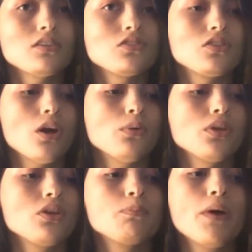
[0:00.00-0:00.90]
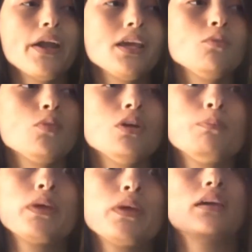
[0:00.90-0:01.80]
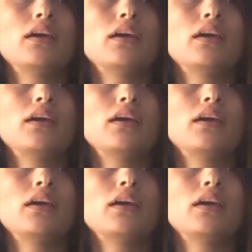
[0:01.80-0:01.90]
So your body will be